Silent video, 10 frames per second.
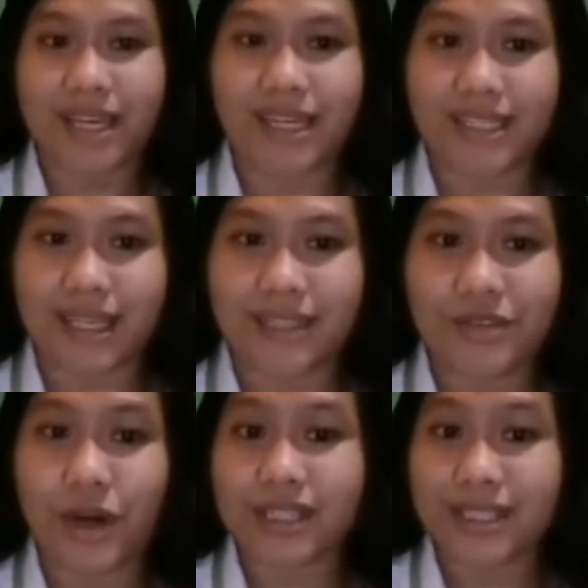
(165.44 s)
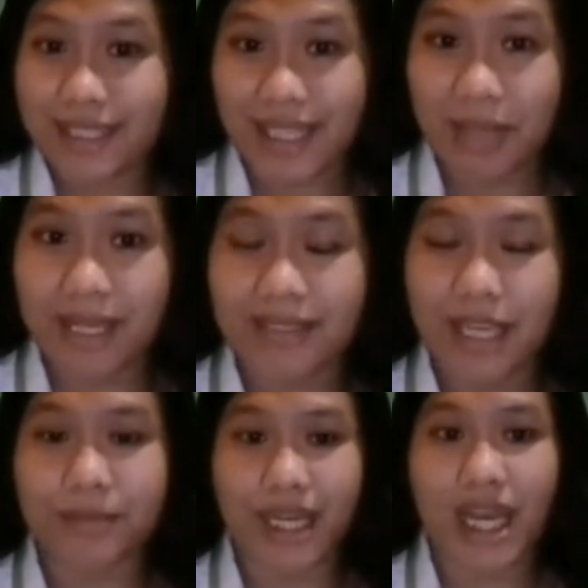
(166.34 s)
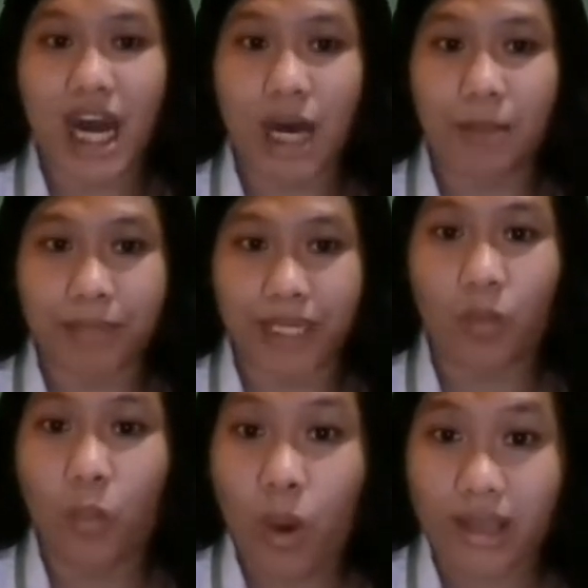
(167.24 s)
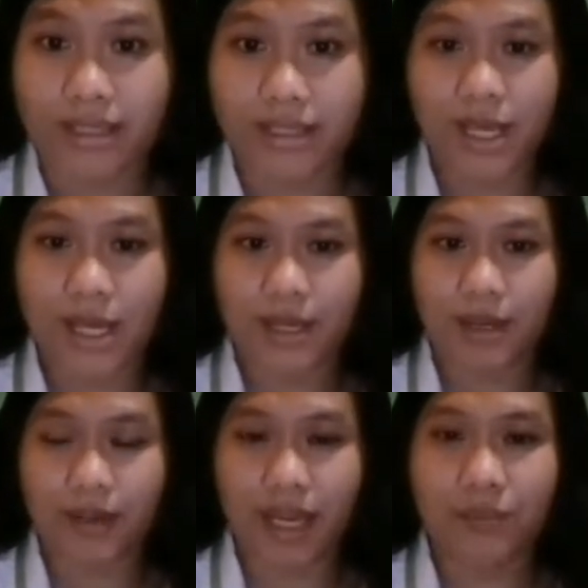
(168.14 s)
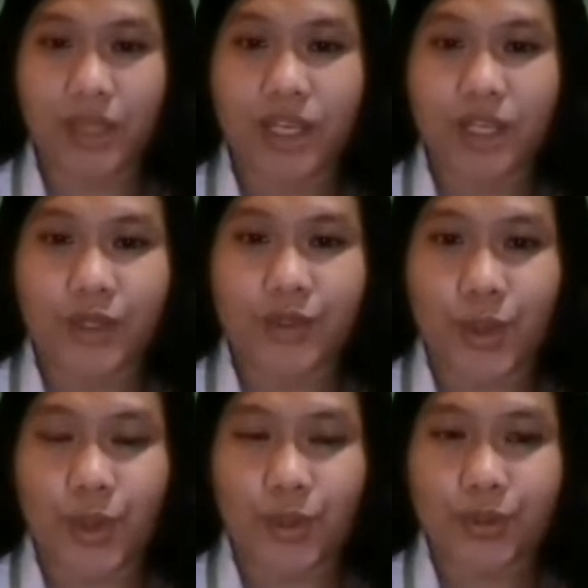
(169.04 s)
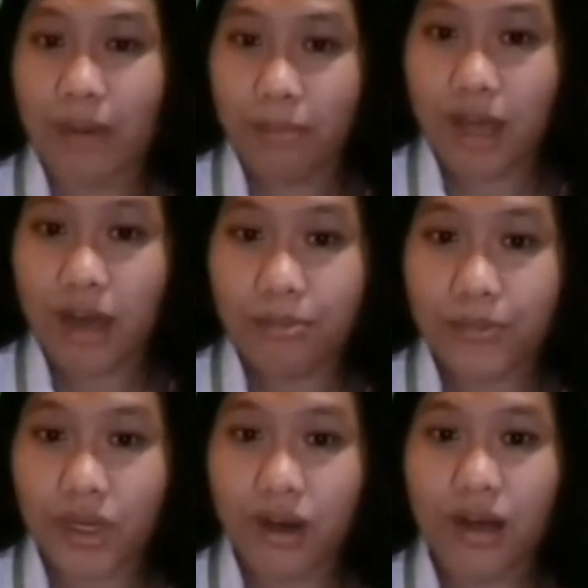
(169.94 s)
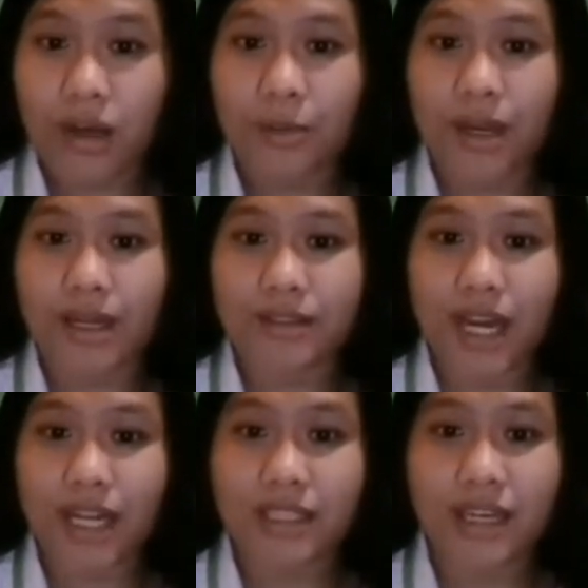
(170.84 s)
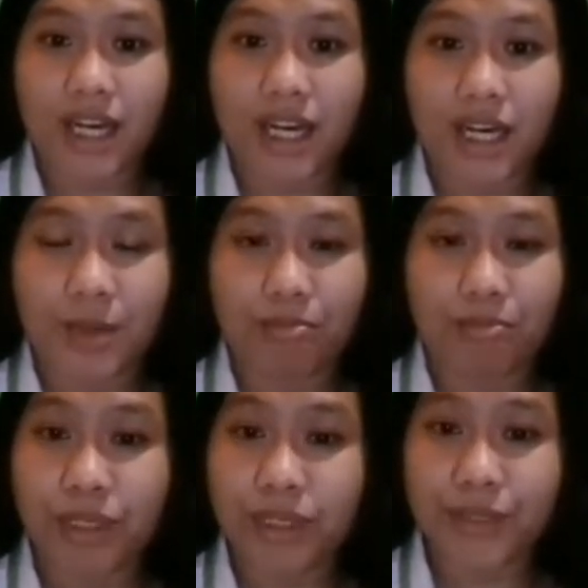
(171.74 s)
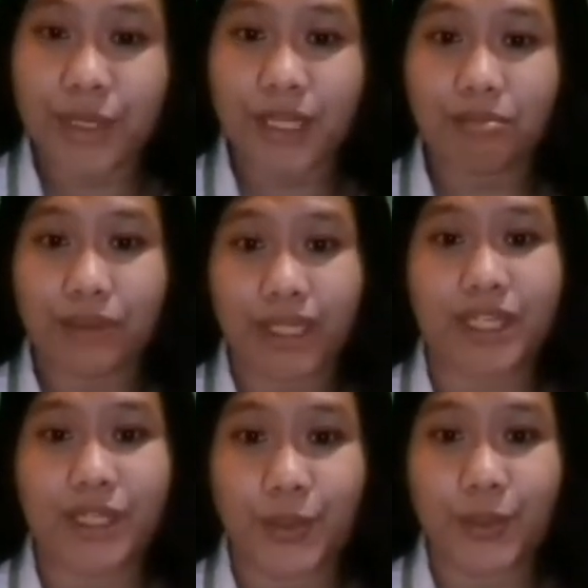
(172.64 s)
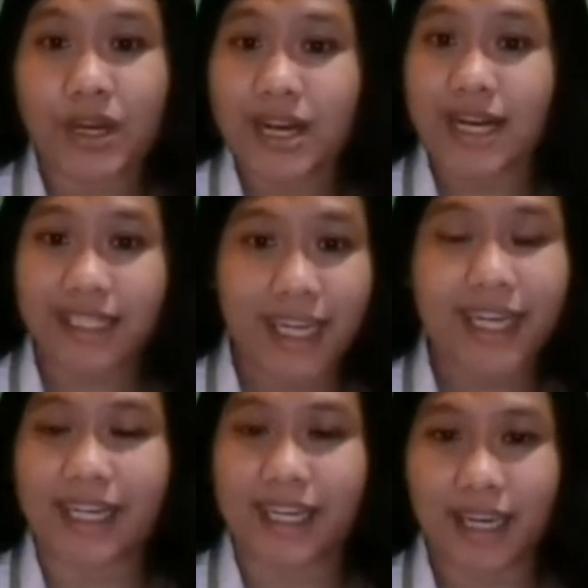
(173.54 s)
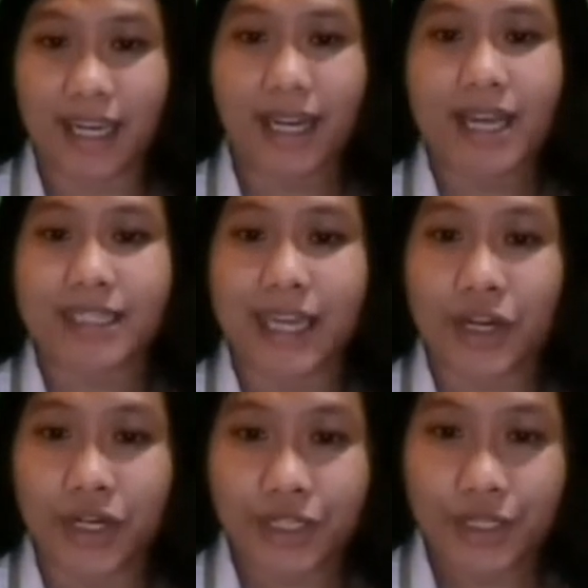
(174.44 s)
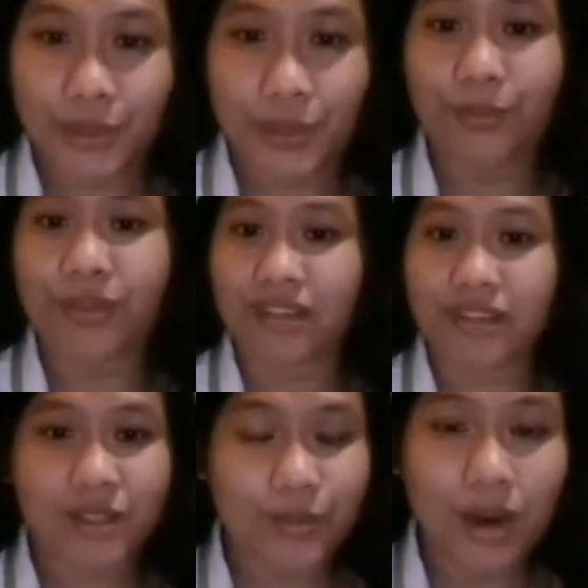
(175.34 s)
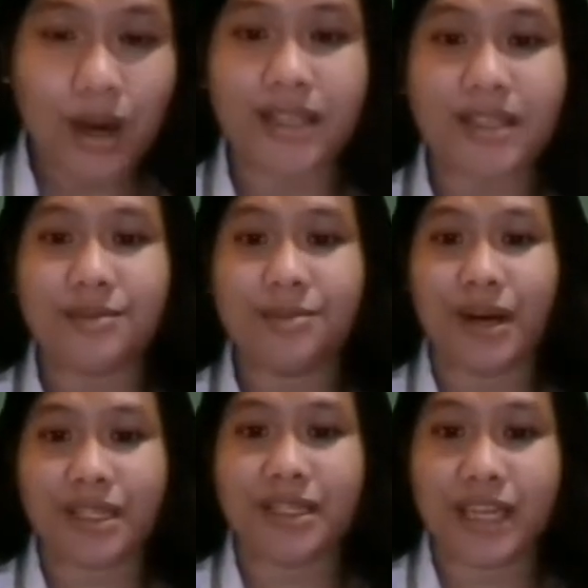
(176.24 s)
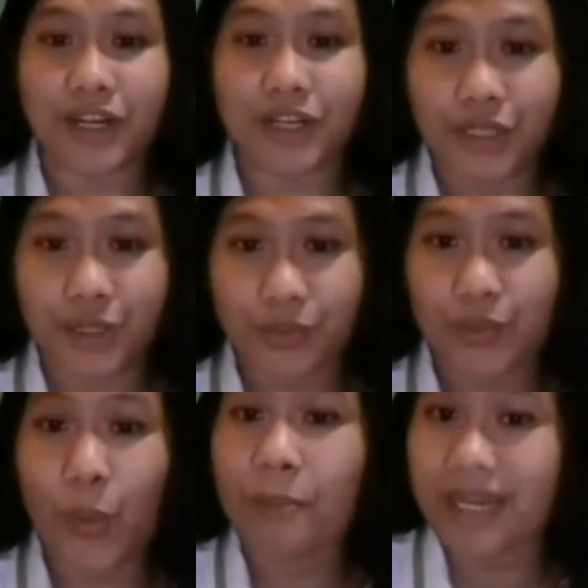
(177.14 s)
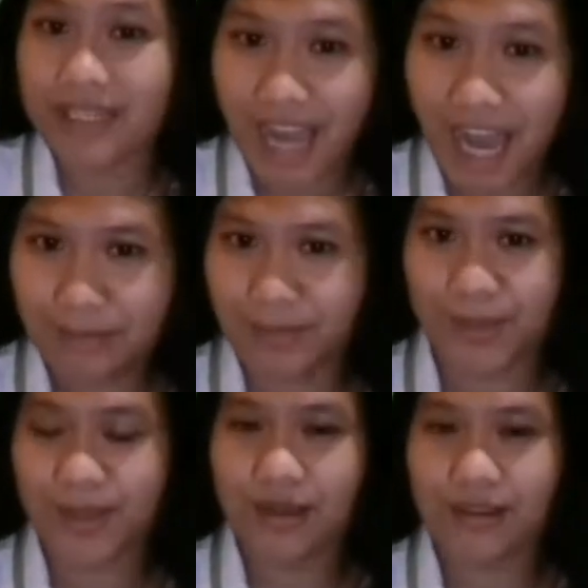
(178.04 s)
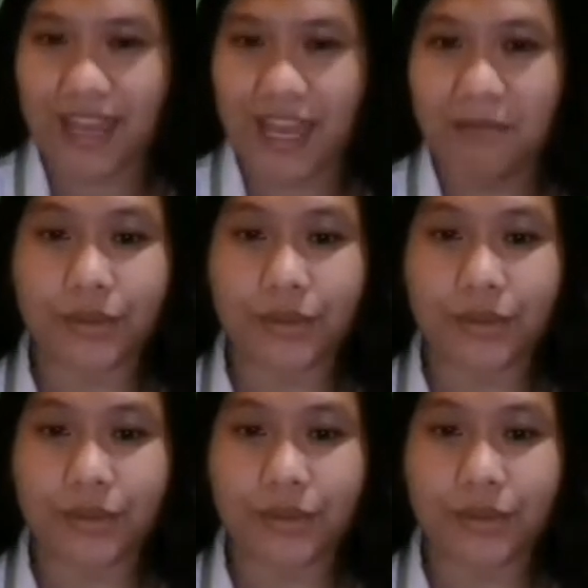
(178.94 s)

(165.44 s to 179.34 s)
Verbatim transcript: It is not the same as something happening once. Okay? So to wrap up, um, that um, person bullied you again and again. They hurt you not just once, but they hurt you so many times. Okay?